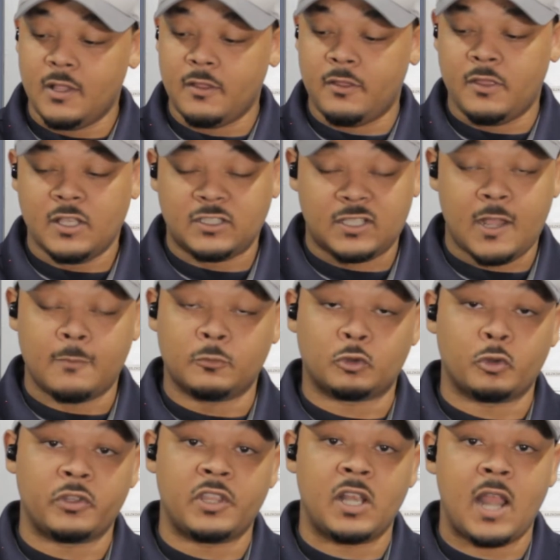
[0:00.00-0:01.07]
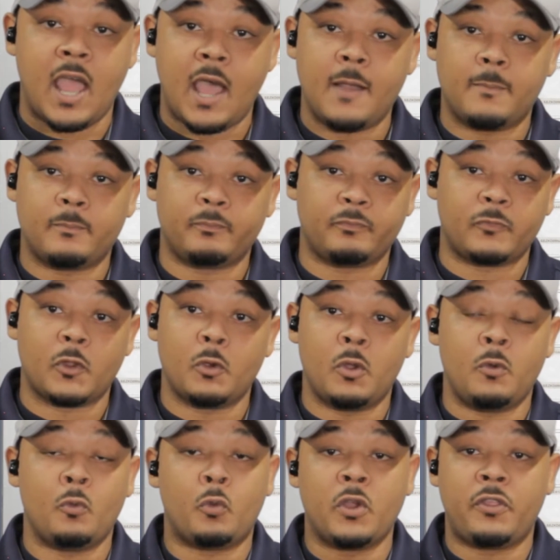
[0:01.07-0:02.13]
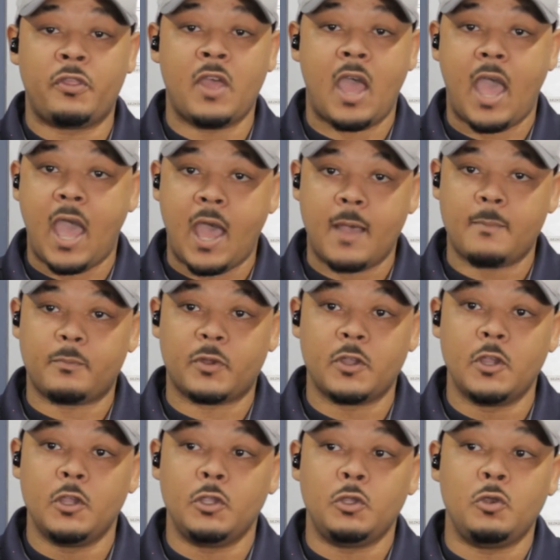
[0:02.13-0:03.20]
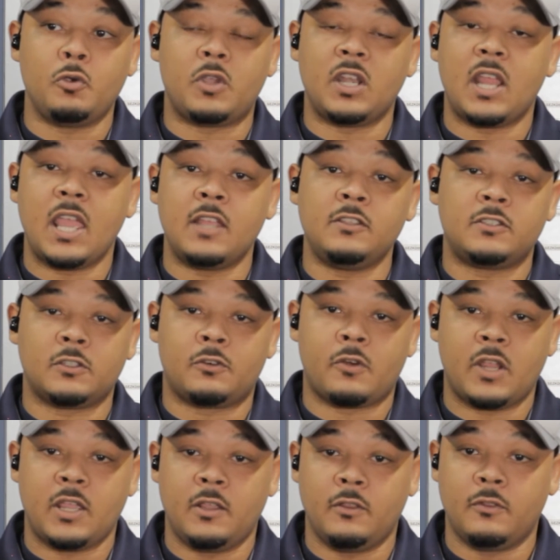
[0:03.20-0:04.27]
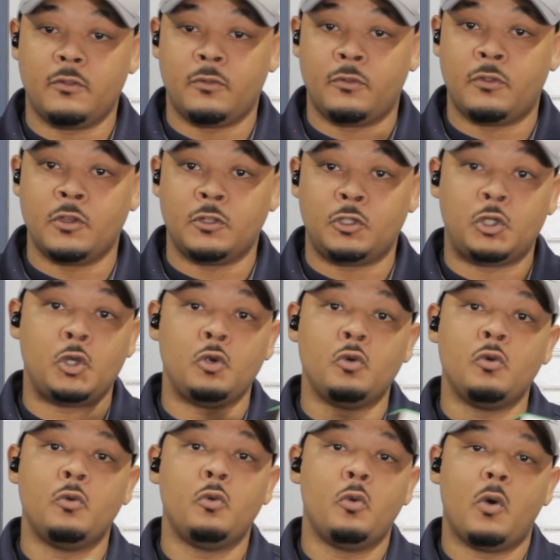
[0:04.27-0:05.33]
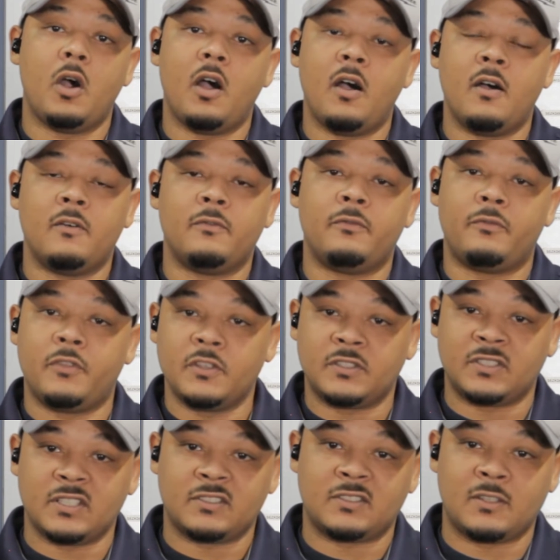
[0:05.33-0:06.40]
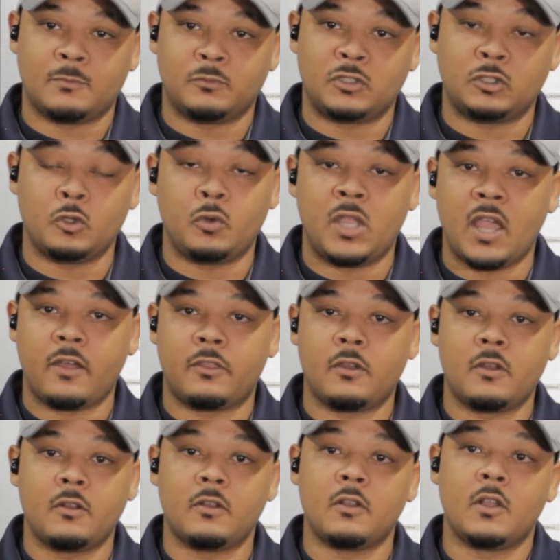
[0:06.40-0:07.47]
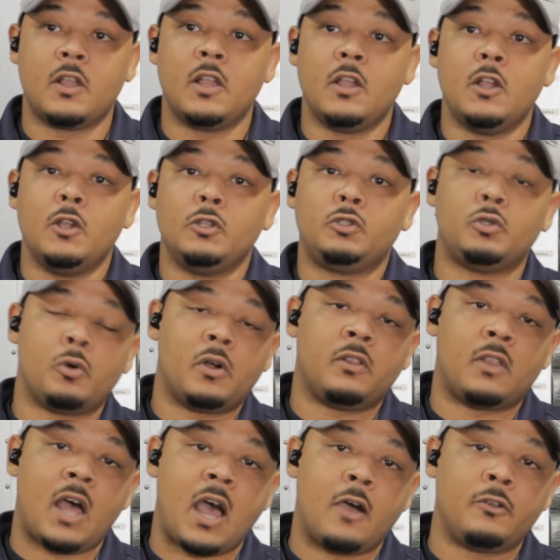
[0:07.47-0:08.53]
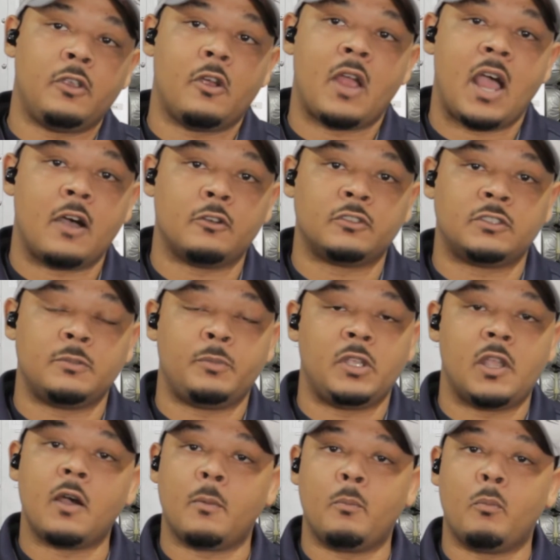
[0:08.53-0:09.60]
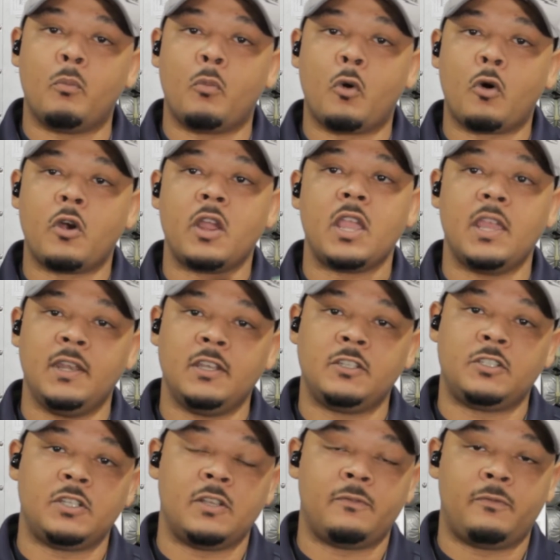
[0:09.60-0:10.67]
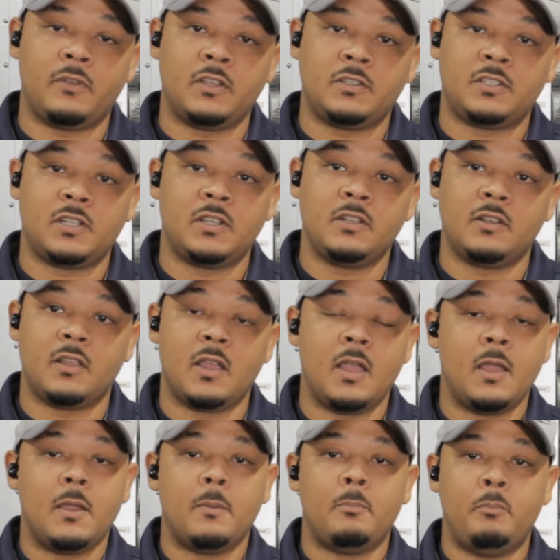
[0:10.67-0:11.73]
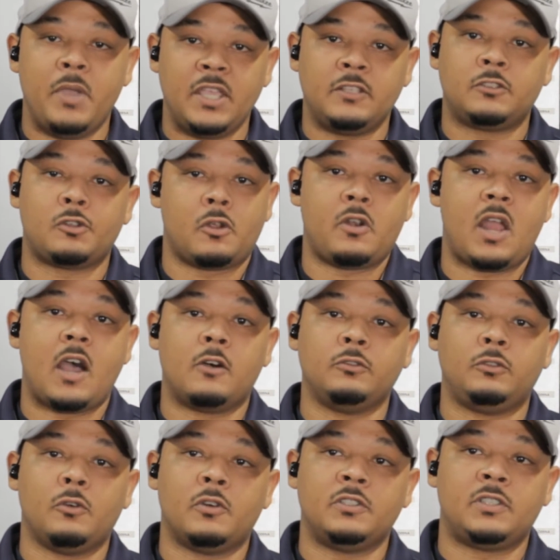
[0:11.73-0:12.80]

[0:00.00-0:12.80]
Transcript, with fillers: This comes with an app and with the app, you can integrate the two of the systems together to allow your house to become more energy efficient based on outdoor